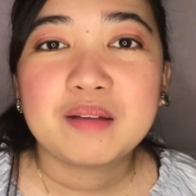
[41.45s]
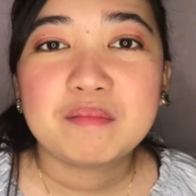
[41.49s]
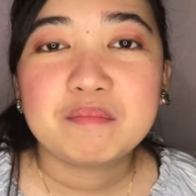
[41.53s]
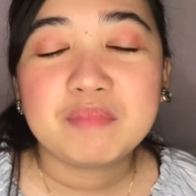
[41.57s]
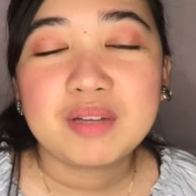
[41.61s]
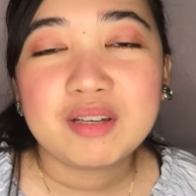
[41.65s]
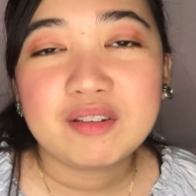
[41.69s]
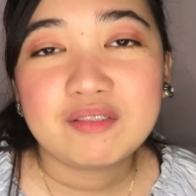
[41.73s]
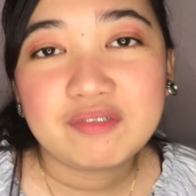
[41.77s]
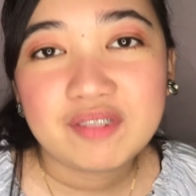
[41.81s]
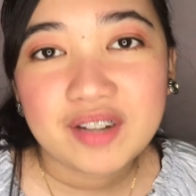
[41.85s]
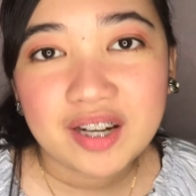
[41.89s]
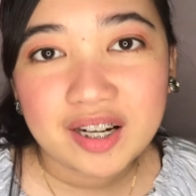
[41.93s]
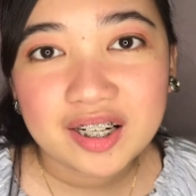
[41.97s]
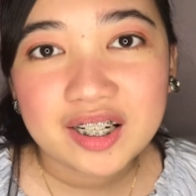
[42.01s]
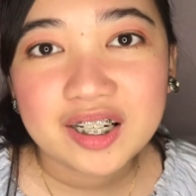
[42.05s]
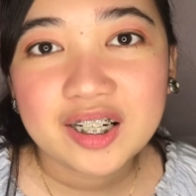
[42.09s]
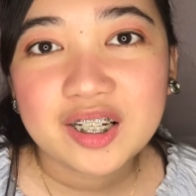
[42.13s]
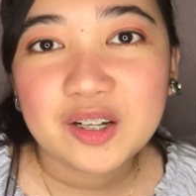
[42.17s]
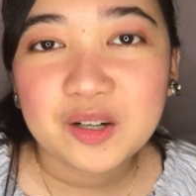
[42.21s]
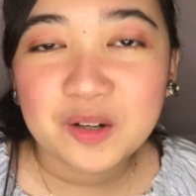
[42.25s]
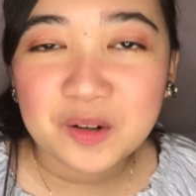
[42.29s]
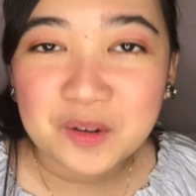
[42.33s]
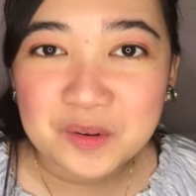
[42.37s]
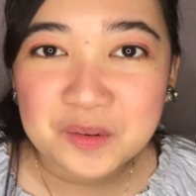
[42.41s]
My
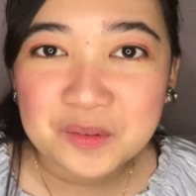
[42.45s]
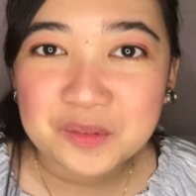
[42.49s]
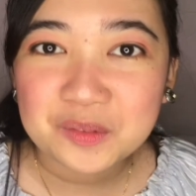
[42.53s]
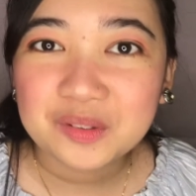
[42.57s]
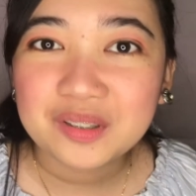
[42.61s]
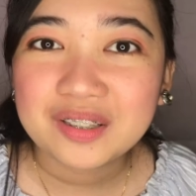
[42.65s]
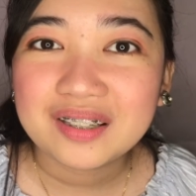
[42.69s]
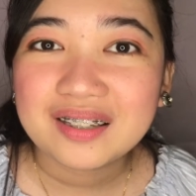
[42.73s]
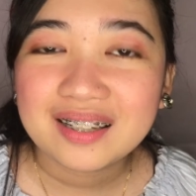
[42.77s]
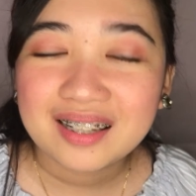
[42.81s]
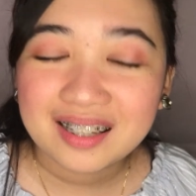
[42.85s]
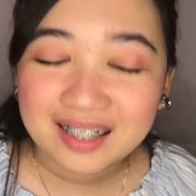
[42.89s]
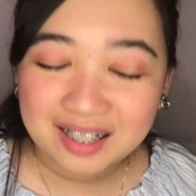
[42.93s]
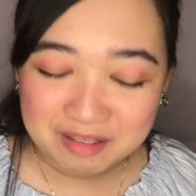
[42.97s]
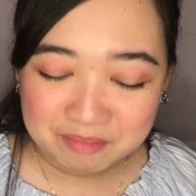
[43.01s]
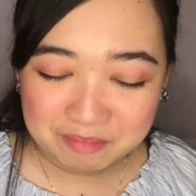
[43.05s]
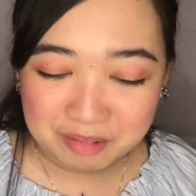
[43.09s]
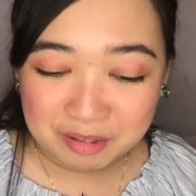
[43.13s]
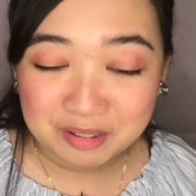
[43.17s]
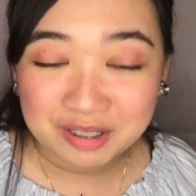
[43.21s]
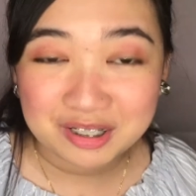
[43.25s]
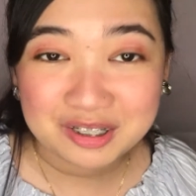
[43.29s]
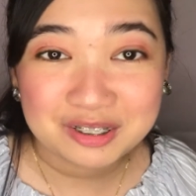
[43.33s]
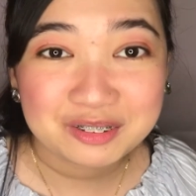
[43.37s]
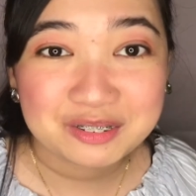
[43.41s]
very own,
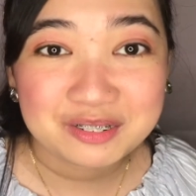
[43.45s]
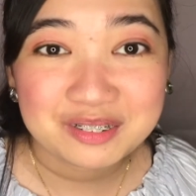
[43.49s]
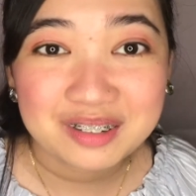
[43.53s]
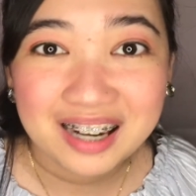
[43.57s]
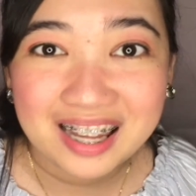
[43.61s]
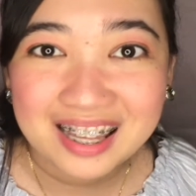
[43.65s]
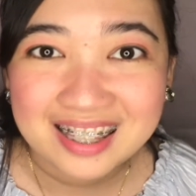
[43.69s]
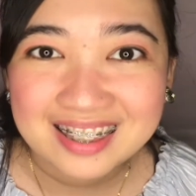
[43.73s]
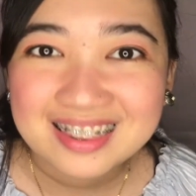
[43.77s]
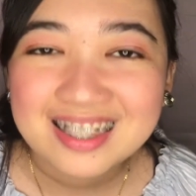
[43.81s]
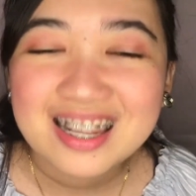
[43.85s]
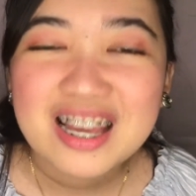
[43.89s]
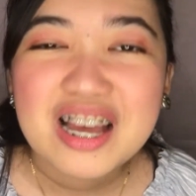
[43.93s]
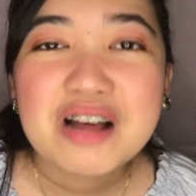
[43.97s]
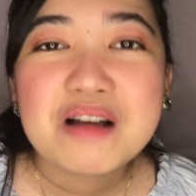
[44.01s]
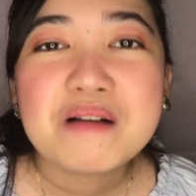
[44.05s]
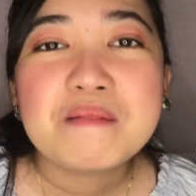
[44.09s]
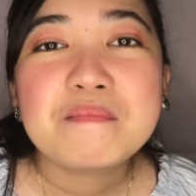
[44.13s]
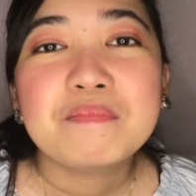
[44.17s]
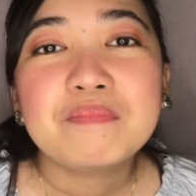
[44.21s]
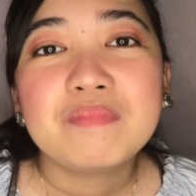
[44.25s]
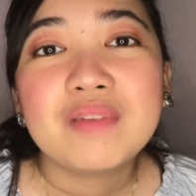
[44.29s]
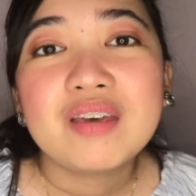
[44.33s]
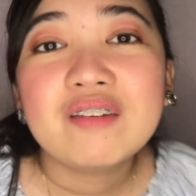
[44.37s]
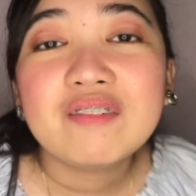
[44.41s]
ulit-ulit,
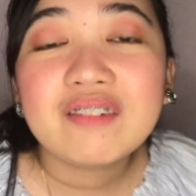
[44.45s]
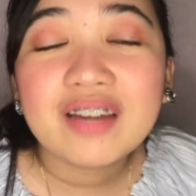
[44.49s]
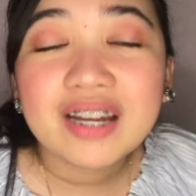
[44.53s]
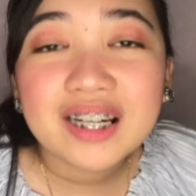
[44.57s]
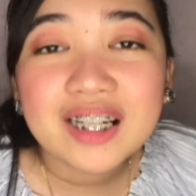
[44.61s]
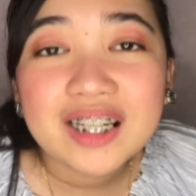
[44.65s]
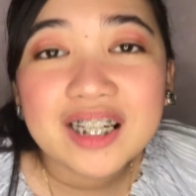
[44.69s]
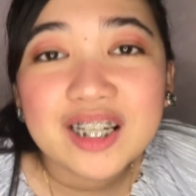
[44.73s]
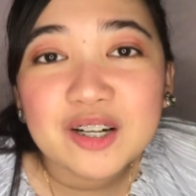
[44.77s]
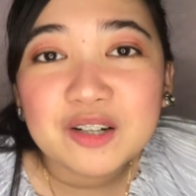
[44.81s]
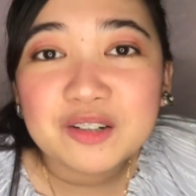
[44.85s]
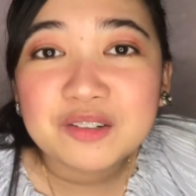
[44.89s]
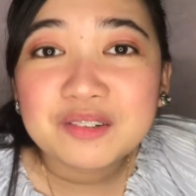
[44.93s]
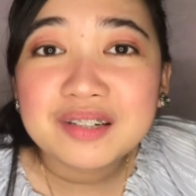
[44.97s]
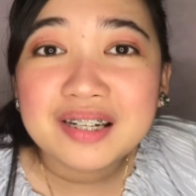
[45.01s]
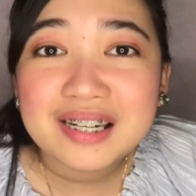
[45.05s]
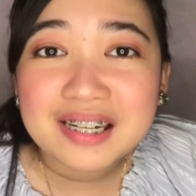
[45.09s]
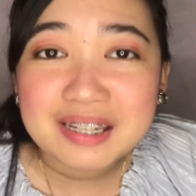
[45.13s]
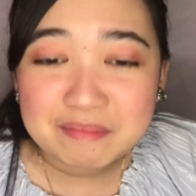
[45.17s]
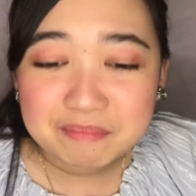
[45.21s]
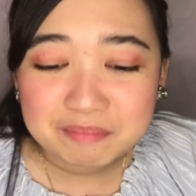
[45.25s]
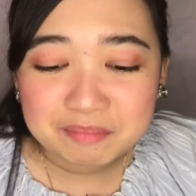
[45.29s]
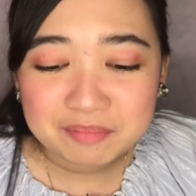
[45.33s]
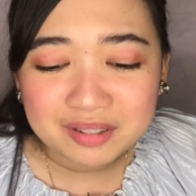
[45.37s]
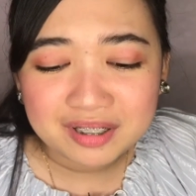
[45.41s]
my very own
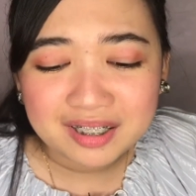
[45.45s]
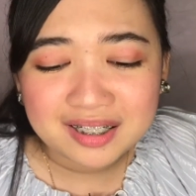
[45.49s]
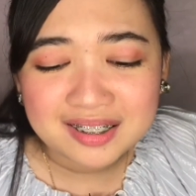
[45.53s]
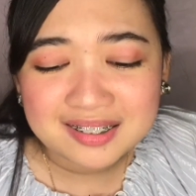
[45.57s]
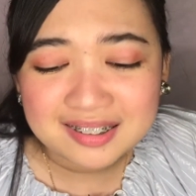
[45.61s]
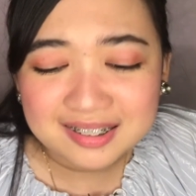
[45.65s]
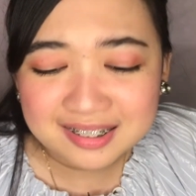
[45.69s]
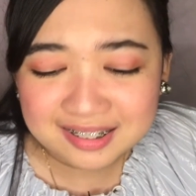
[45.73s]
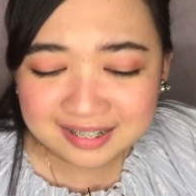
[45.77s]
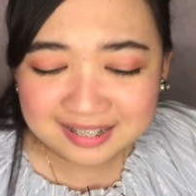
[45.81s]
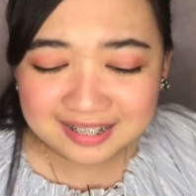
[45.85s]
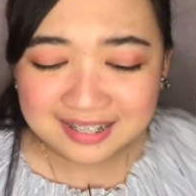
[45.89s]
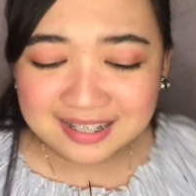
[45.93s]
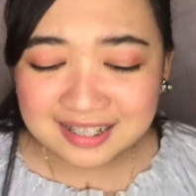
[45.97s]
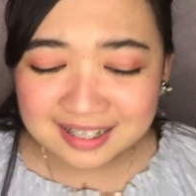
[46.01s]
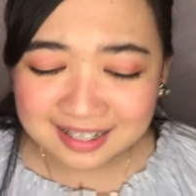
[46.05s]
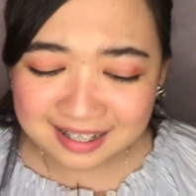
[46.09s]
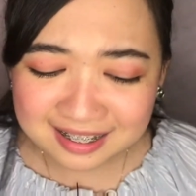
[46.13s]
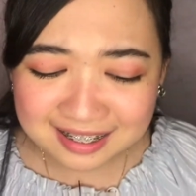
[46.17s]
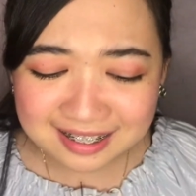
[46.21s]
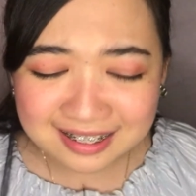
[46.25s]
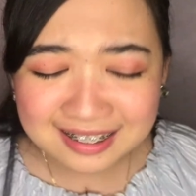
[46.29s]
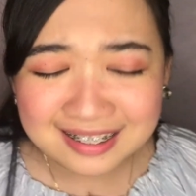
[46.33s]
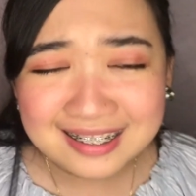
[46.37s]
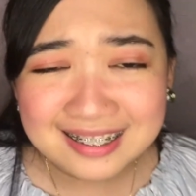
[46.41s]
lip product,
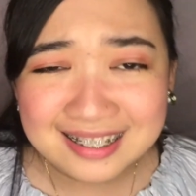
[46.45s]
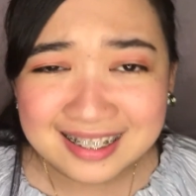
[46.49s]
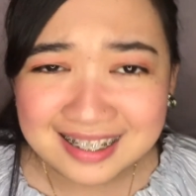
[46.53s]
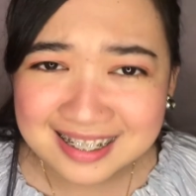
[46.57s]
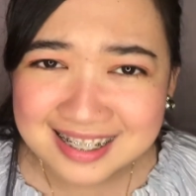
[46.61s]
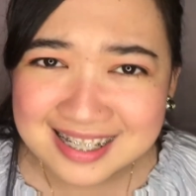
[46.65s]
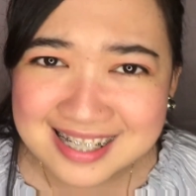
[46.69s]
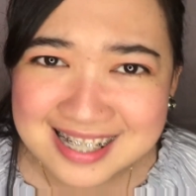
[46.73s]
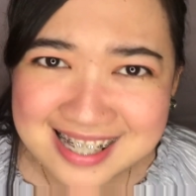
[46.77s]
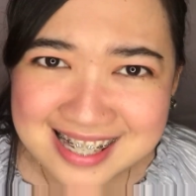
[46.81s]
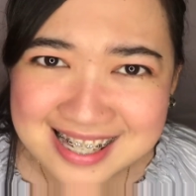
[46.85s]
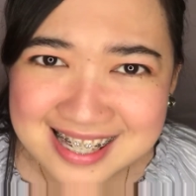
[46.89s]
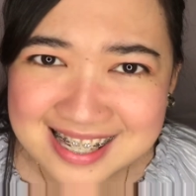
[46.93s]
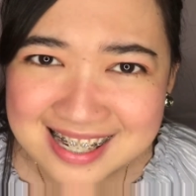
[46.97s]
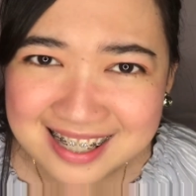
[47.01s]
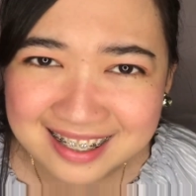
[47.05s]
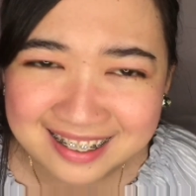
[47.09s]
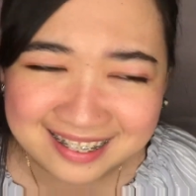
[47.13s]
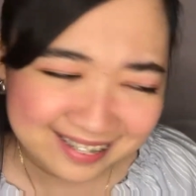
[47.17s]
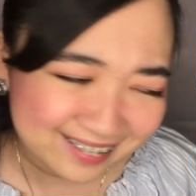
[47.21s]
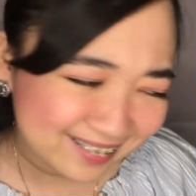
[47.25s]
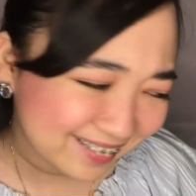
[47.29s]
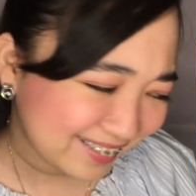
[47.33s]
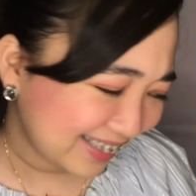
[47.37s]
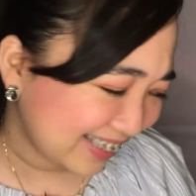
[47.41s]
guys.
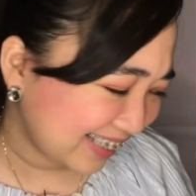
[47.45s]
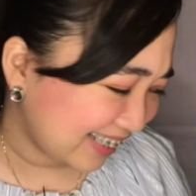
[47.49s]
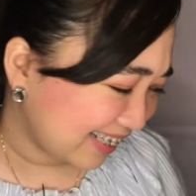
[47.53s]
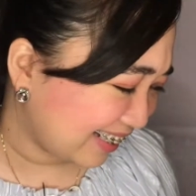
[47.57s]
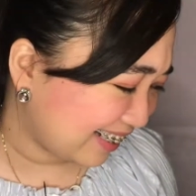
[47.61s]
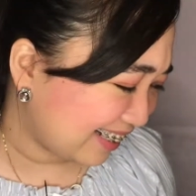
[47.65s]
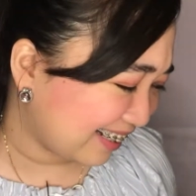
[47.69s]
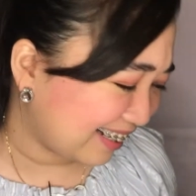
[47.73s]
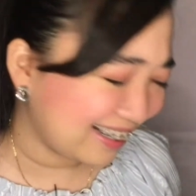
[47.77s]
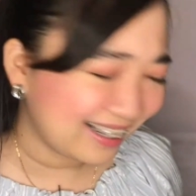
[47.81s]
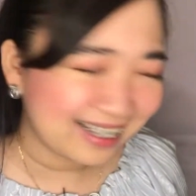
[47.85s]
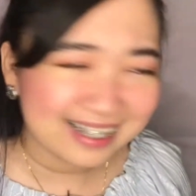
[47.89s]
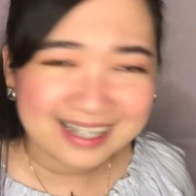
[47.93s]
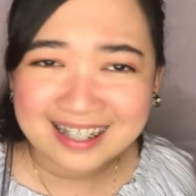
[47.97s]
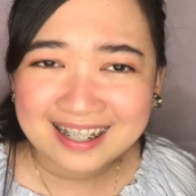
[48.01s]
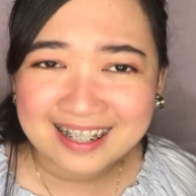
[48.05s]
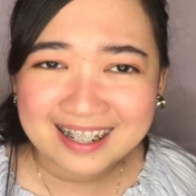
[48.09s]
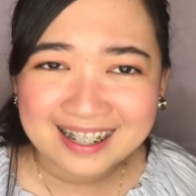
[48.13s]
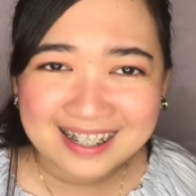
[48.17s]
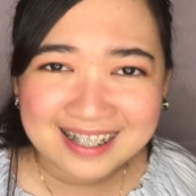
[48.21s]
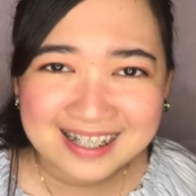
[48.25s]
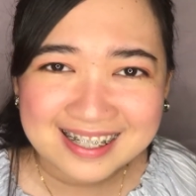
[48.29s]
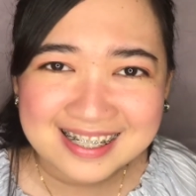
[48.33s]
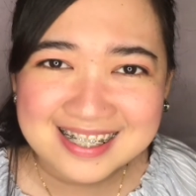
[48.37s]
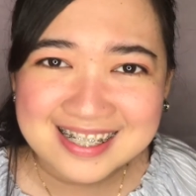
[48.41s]
My
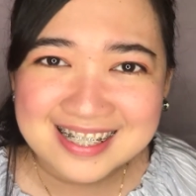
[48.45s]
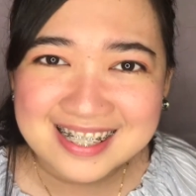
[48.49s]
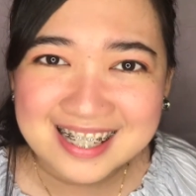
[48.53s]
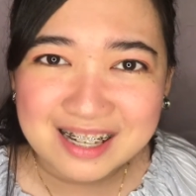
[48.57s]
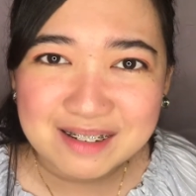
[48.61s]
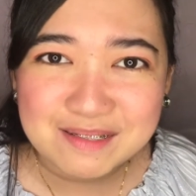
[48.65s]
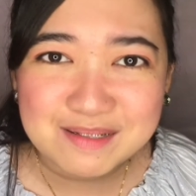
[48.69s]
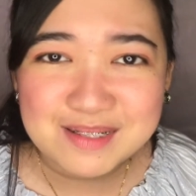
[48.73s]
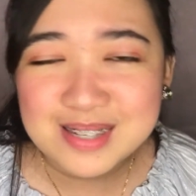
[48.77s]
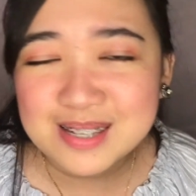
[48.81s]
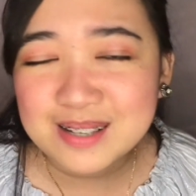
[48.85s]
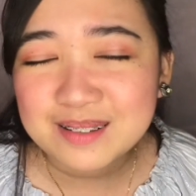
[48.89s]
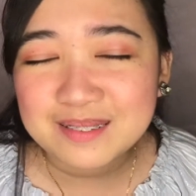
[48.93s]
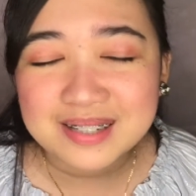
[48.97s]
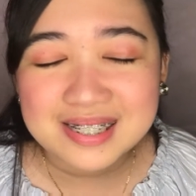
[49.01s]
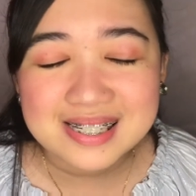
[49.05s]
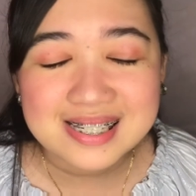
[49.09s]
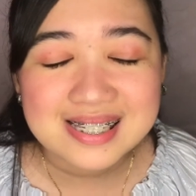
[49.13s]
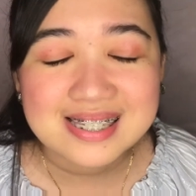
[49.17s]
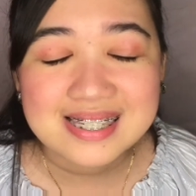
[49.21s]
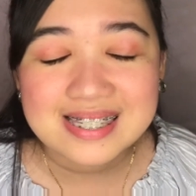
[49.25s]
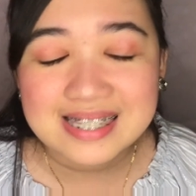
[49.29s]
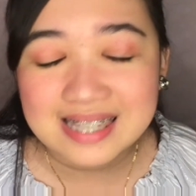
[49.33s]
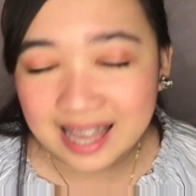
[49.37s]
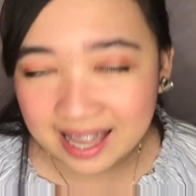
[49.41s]
gosh, I'm so
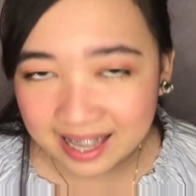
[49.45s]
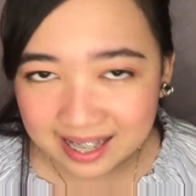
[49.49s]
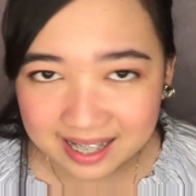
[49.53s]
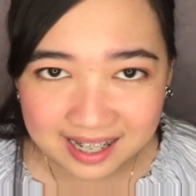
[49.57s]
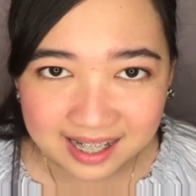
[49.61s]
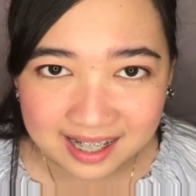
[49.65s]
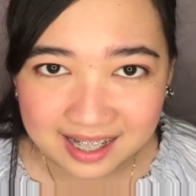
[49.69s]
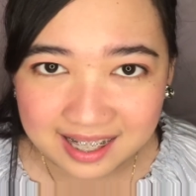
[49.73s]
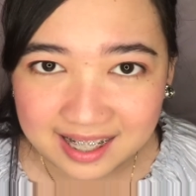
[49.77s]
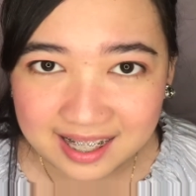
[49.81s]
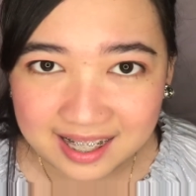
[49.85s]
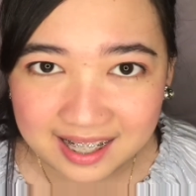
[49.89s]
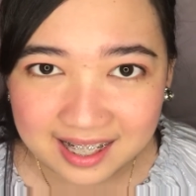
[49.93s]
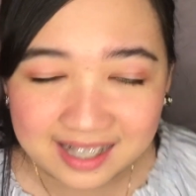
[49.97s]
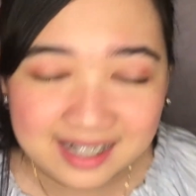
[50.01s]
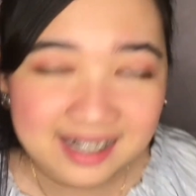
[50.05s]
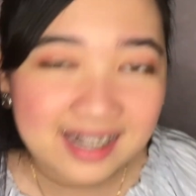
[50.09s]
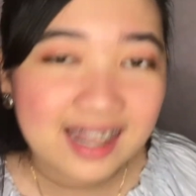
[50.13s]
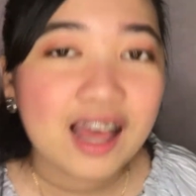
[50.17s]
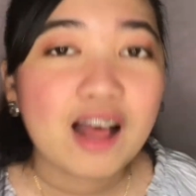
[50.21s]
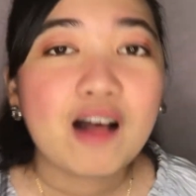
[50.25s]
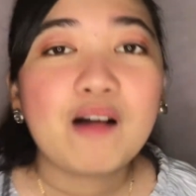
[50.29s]
excited.